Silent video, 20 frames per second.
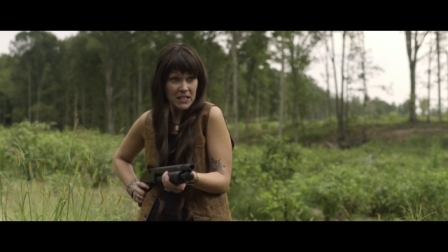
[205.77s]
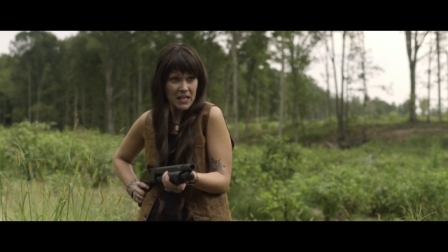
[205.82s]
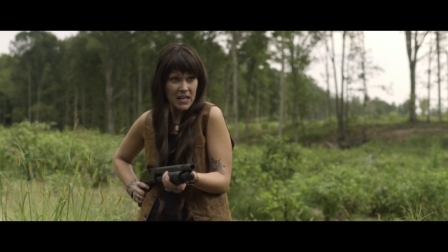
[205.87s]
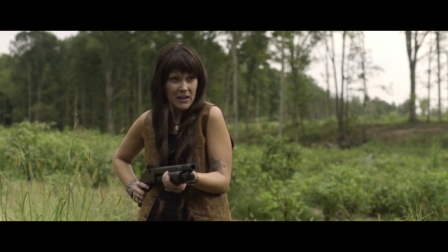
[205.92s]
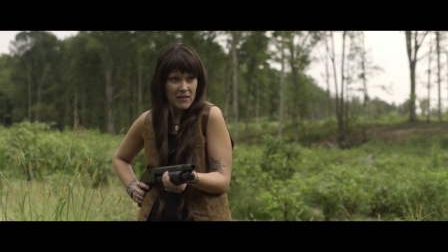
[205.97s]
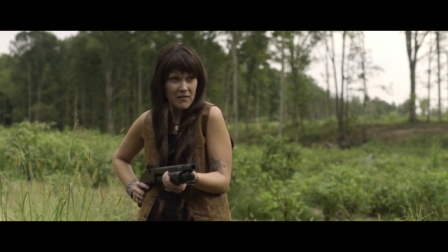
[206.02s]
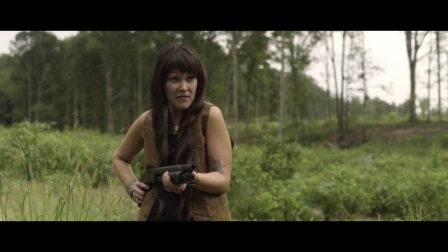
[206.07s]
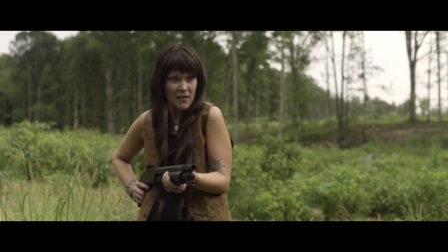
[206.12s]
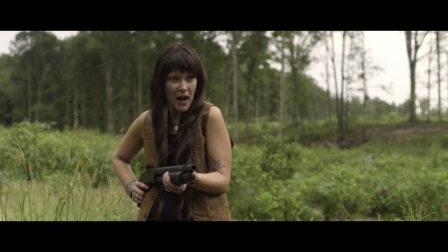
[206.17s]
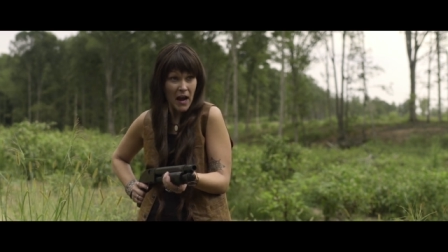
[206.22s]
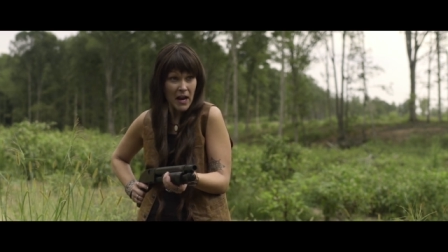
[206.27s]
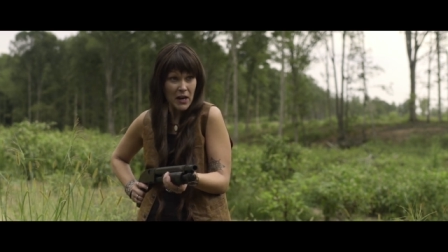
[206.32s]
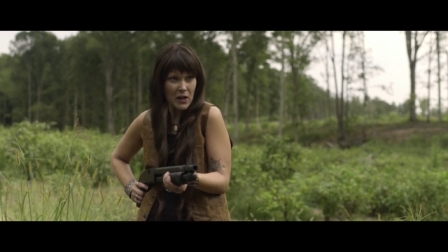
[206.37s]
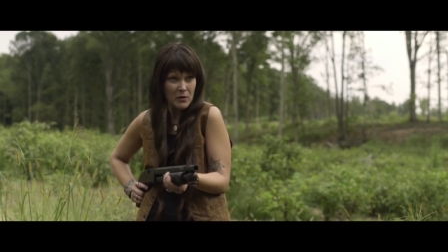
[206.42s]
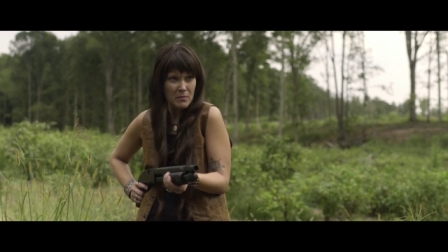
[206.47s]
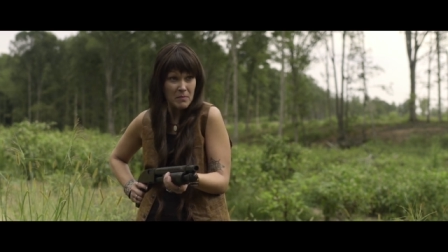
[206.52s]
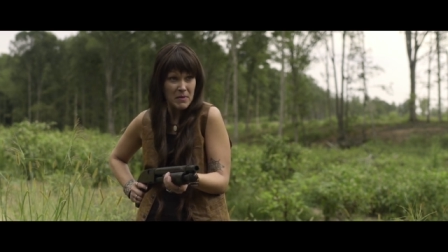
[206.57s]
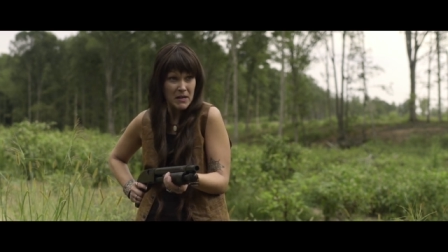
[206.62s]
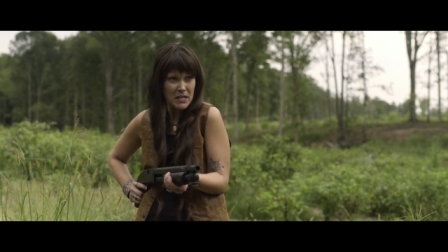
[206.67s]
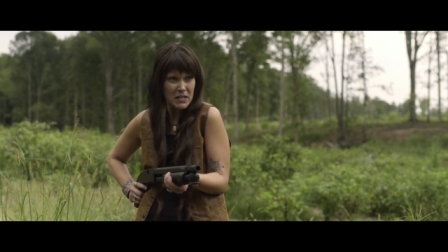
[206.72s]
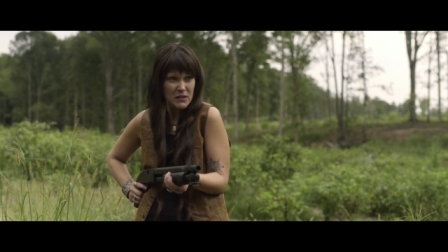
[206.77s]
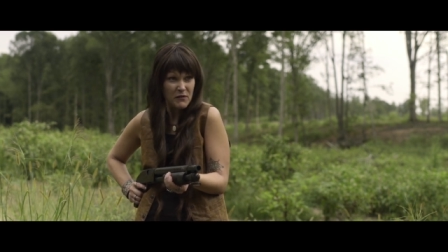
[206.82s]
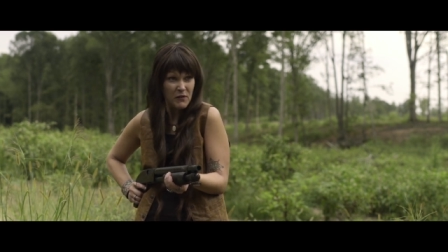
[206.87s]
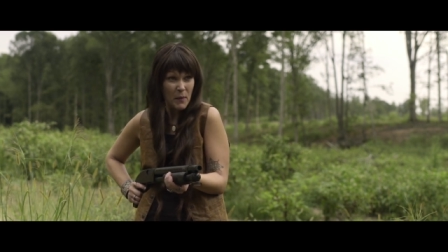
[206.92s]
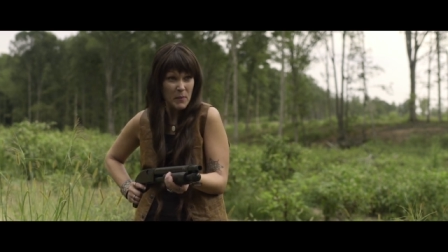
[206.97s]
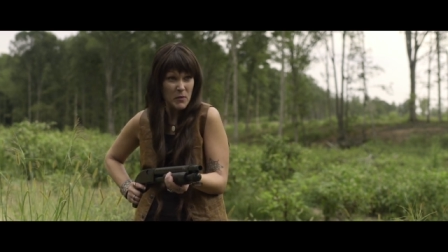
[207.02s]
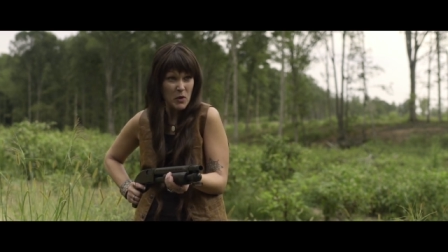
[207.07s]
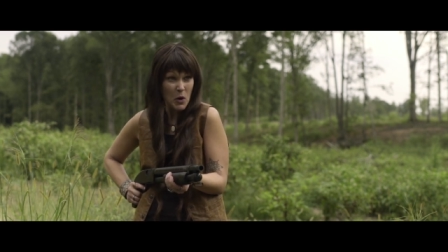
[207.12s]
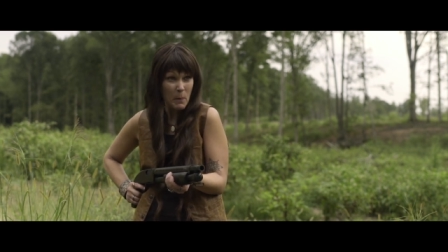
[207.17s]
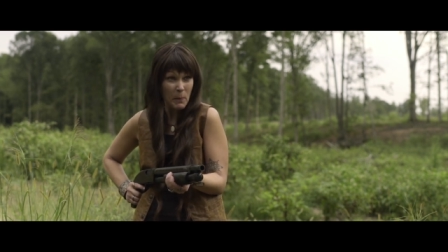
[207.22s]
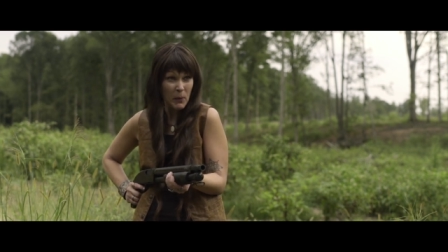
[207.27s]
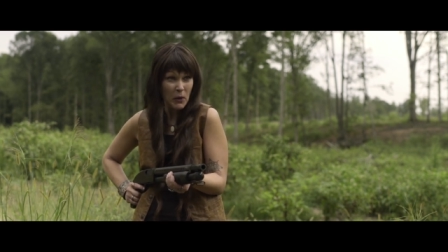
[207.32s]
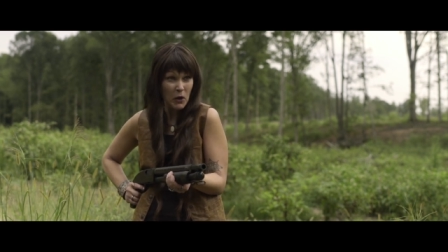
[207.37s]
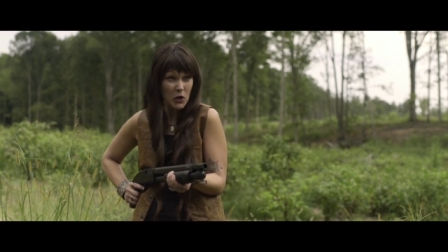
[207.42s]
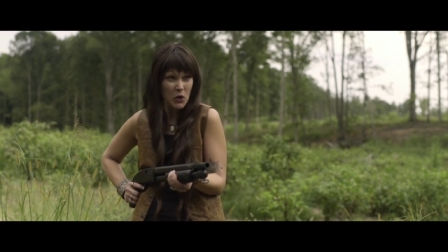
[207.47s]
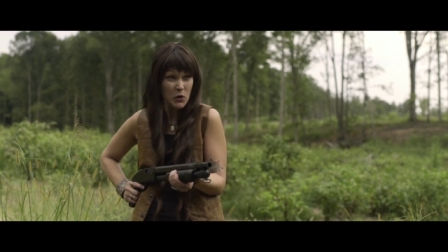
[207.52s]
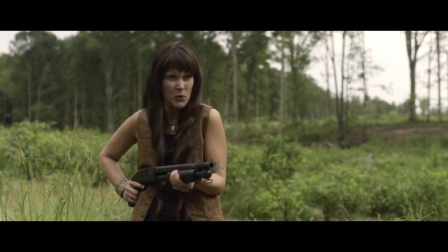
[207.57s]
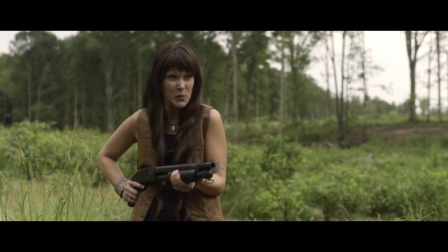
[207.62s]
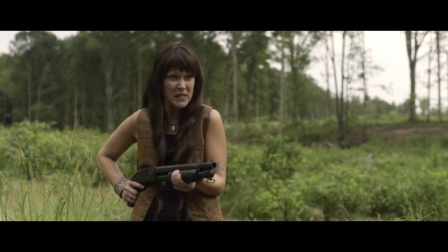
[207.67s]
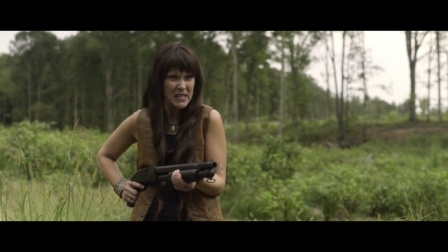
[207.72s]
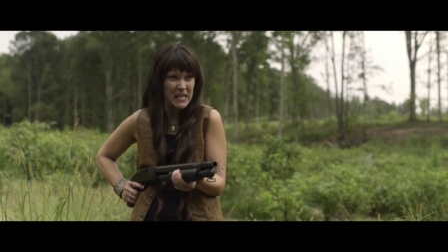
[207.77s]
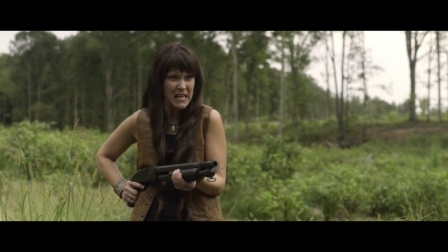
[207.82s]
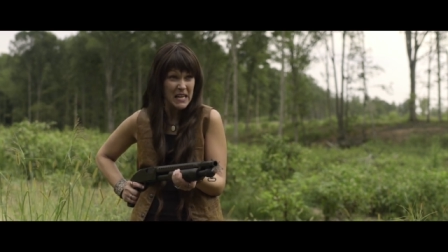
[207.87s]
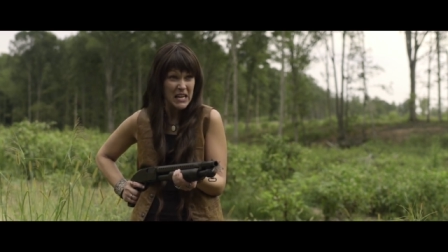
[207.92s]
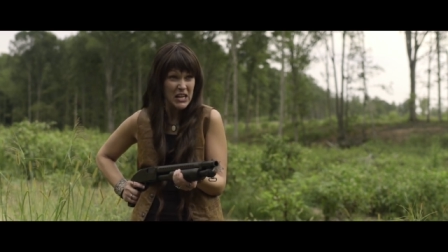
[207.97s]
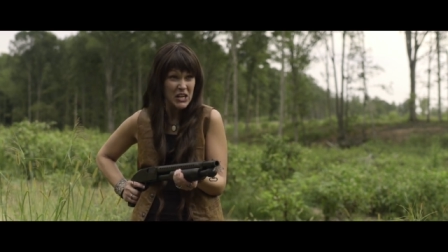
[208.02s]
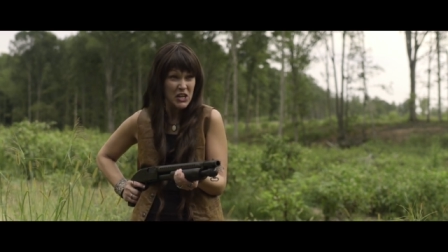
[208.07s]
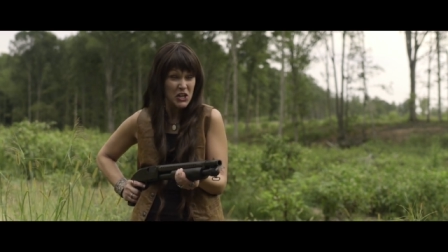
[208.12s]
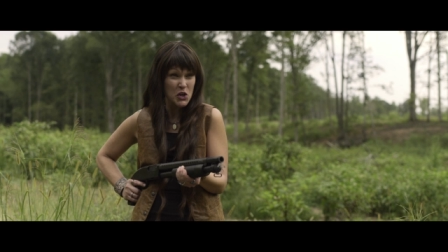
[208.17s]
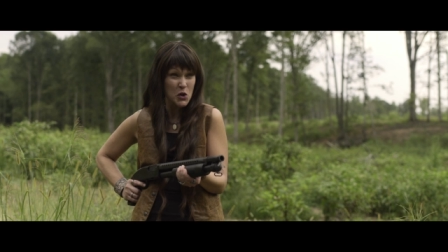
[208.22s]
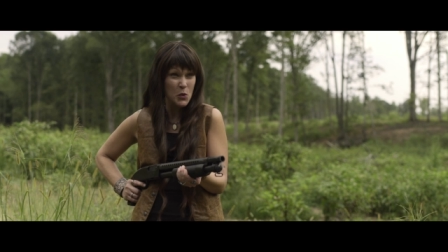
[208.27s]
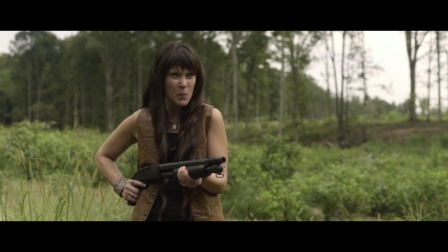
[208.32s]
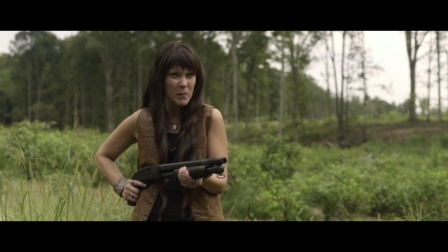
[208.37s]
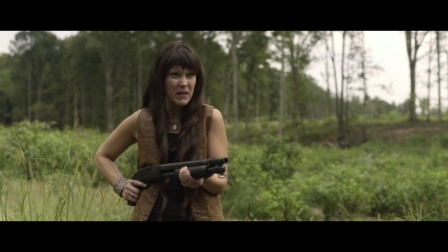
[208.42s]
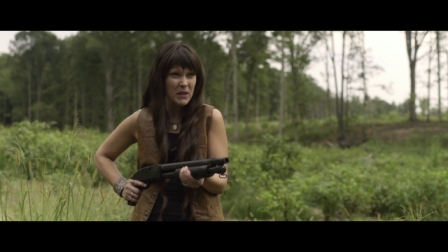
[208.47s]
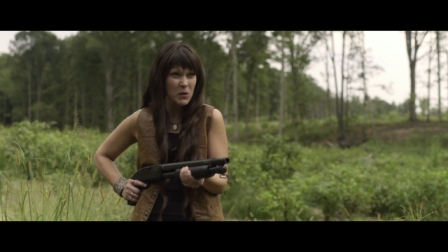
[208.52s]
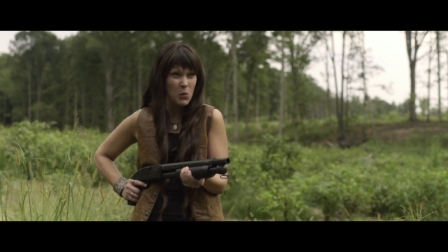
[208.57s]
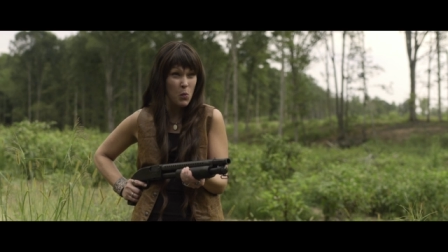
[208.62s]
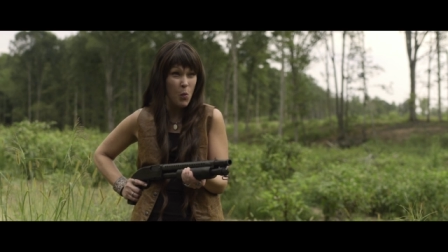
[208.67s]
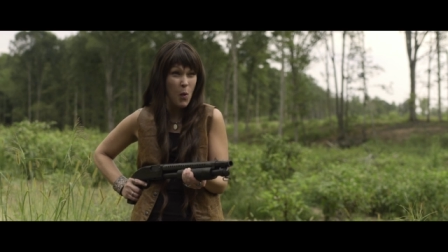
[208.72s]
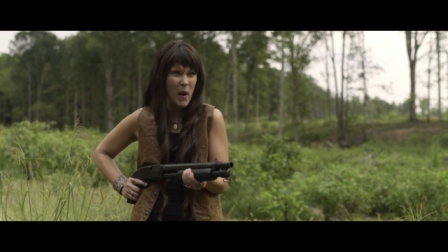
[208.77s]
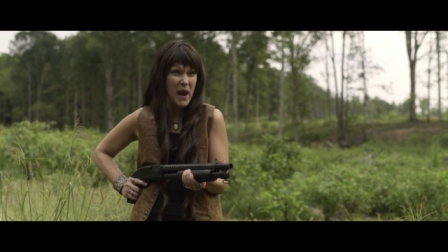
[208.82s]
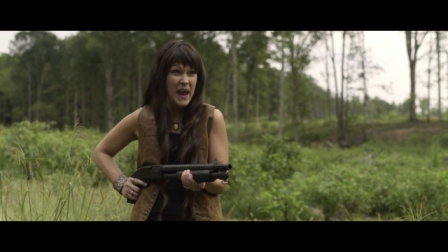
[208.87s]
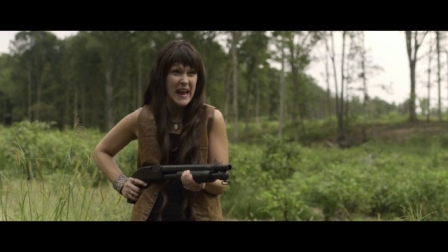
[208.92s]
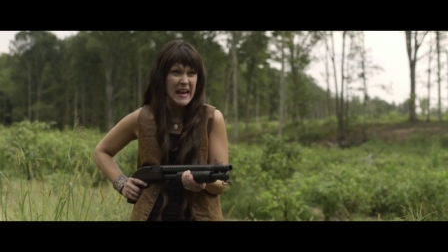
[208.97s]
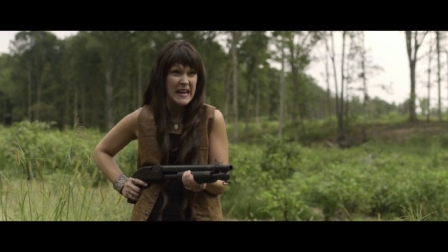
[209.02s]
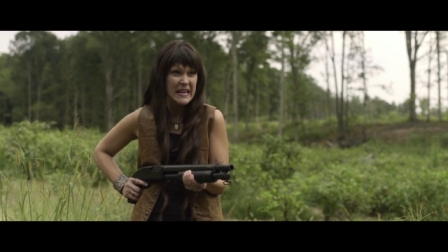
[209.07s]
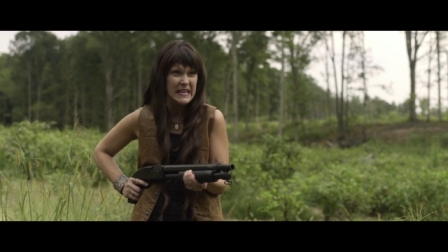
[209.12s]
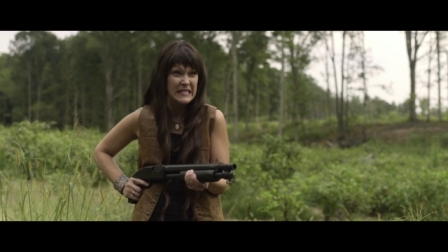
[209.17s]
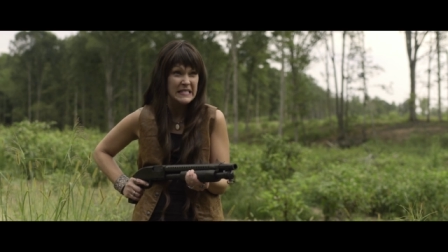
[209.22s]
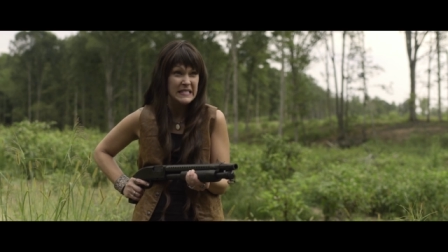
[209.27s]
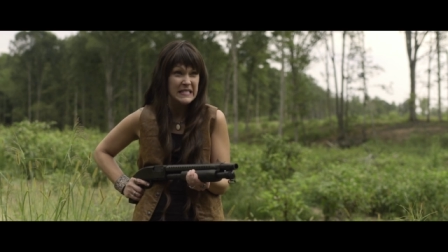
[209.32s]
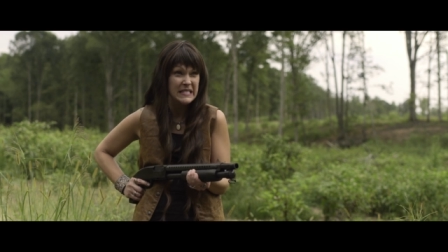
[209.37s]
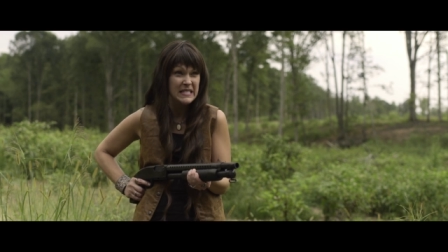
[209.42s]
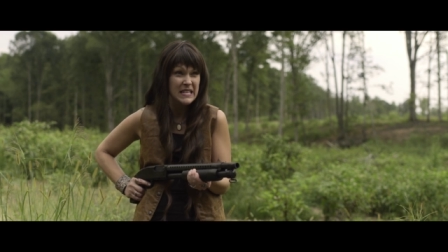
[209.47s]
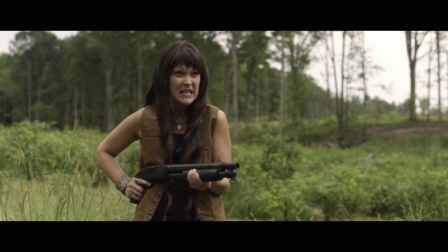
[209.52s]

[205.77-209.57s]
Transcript: the environment from your polluting human ways.